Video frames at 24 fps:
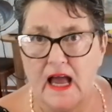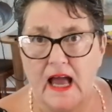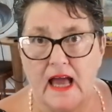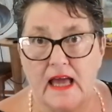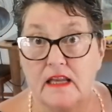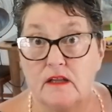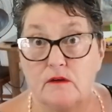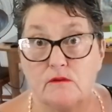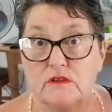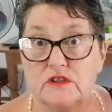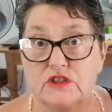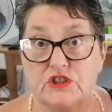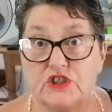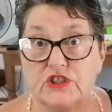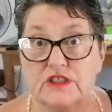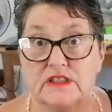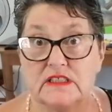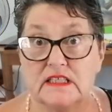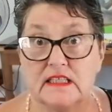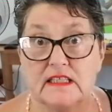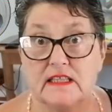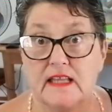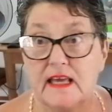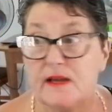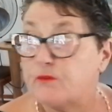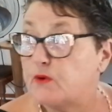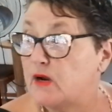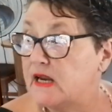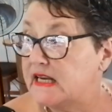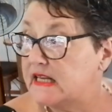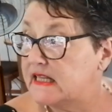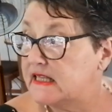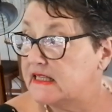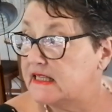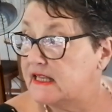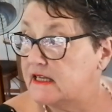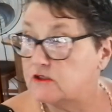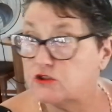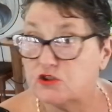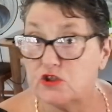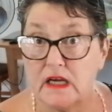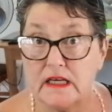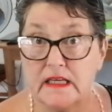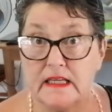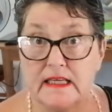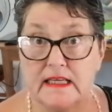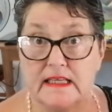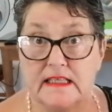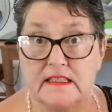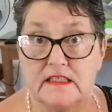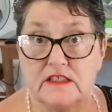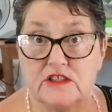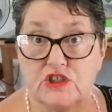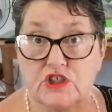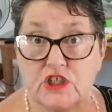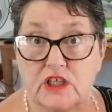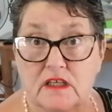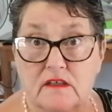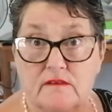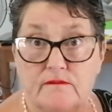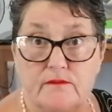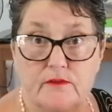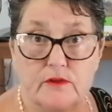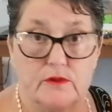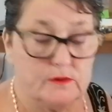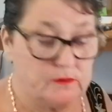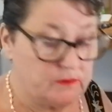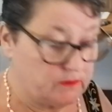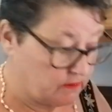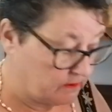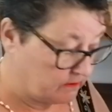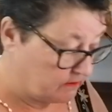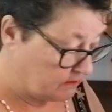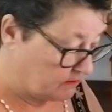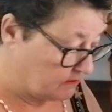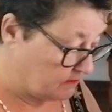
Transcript: And it was just right in there trying to eat the chicken food.